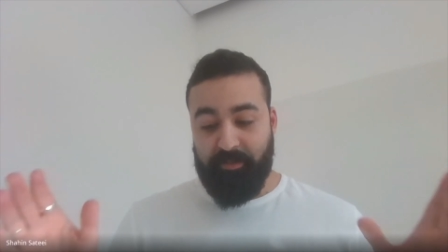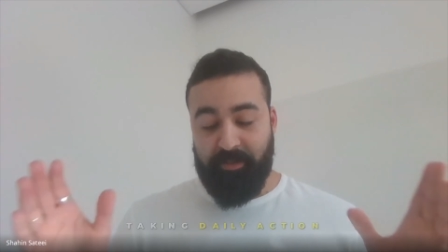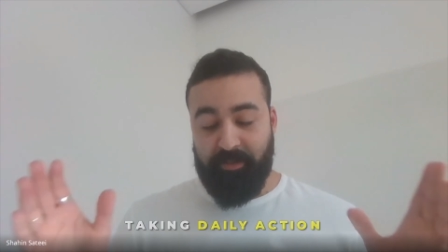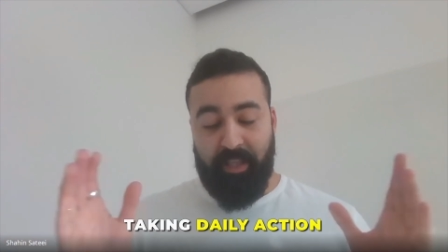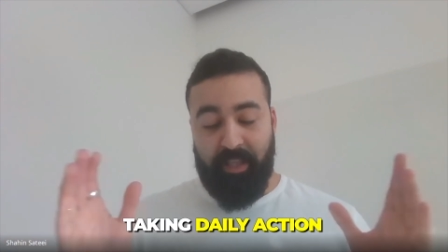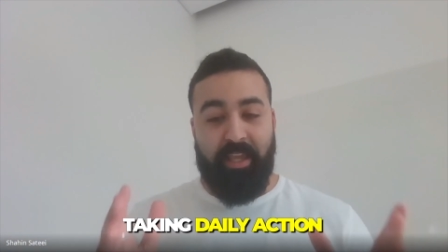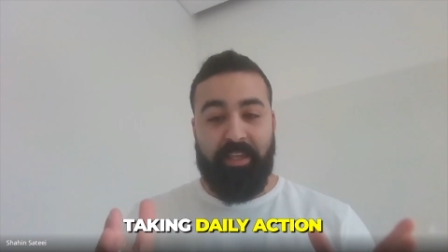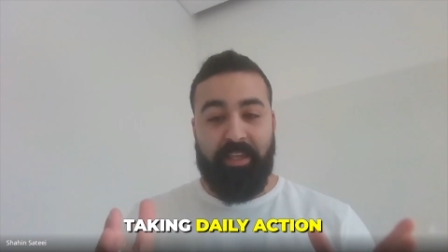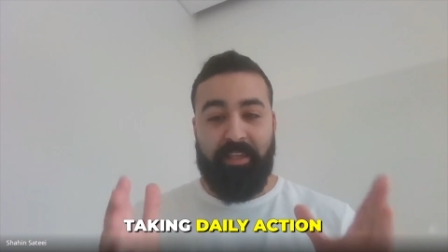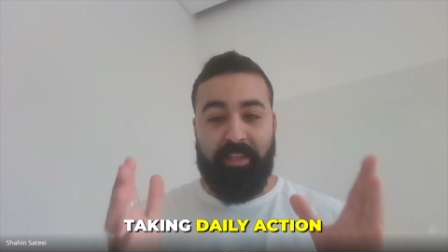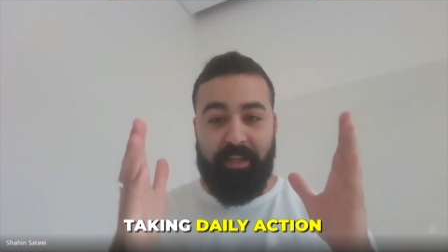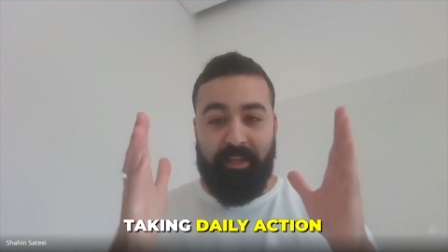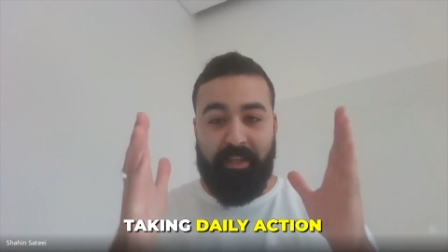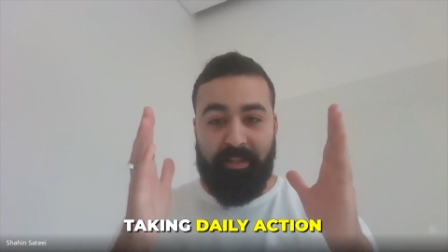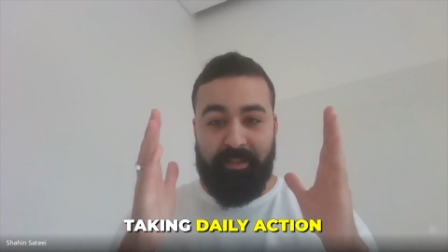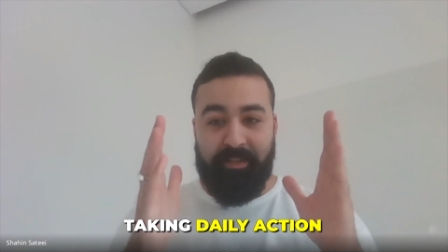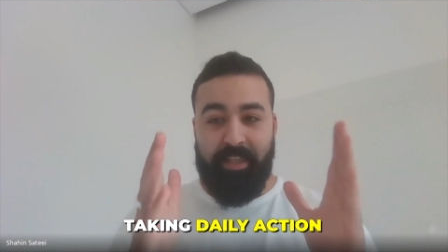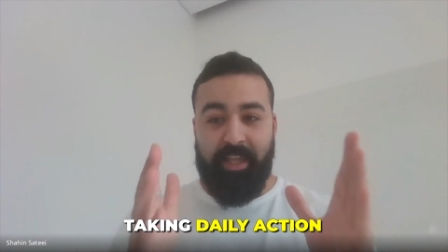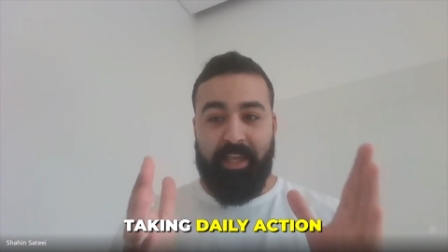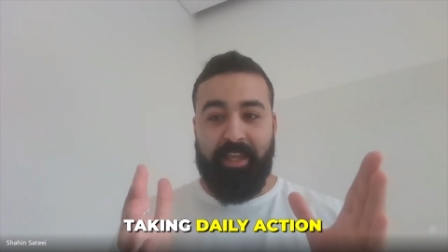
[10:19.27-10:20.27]
taking
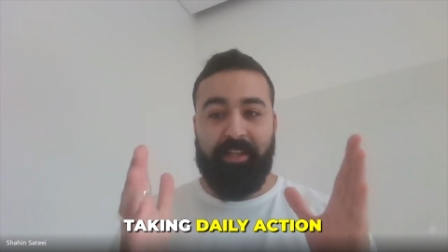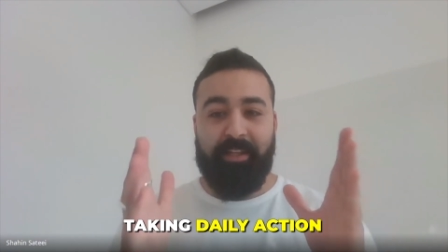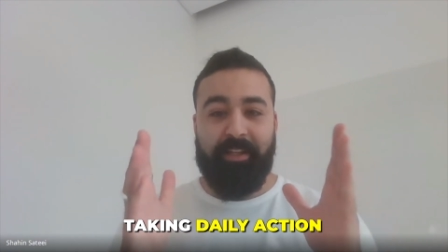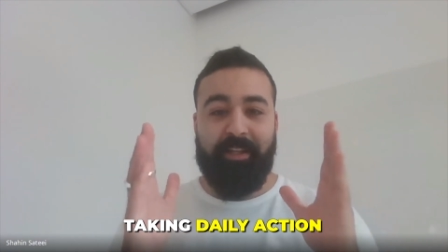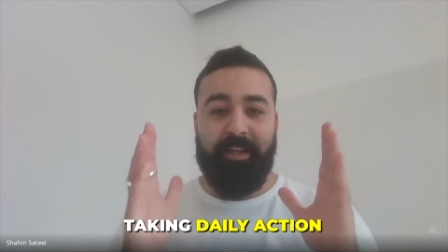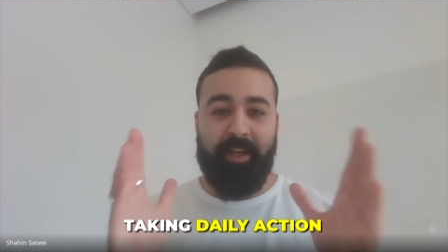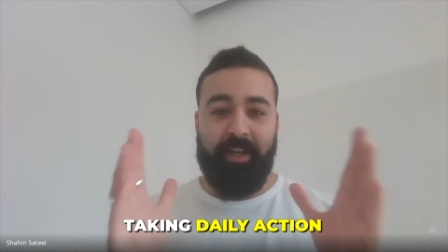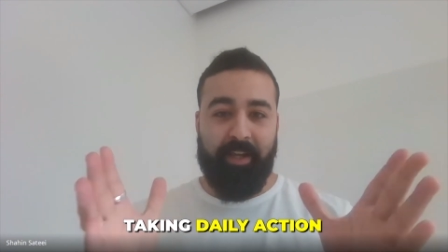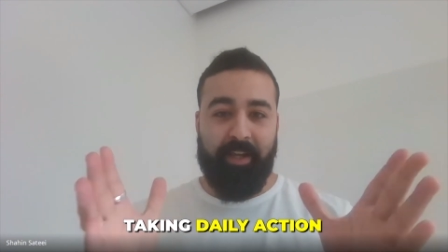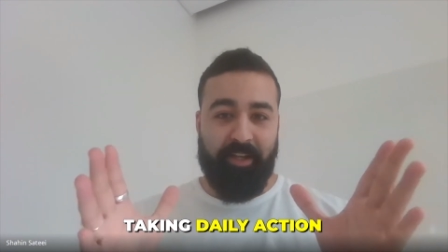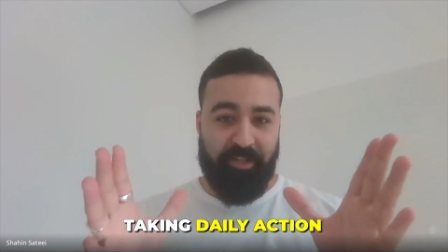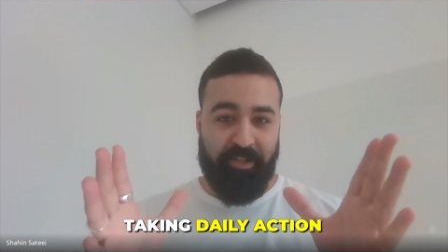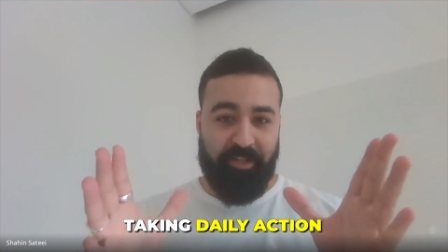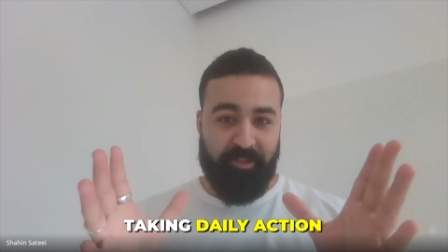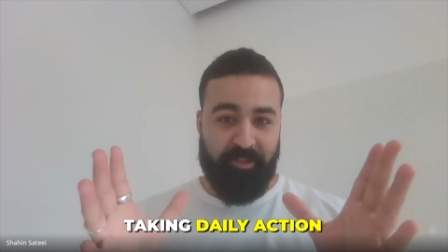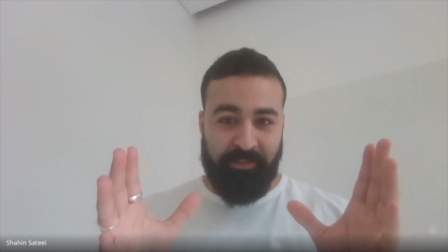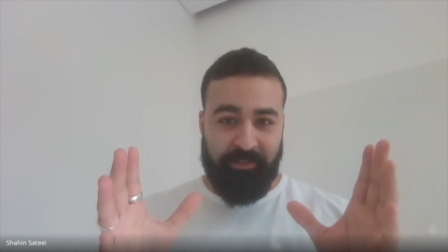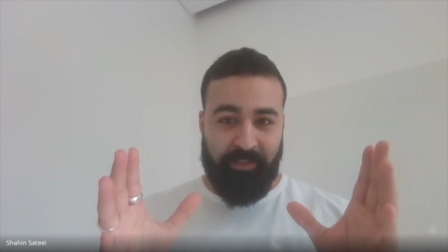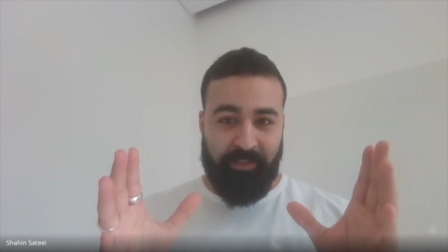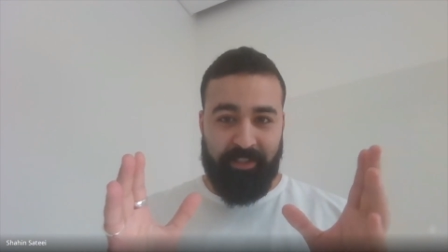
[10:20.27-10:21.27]
daily action.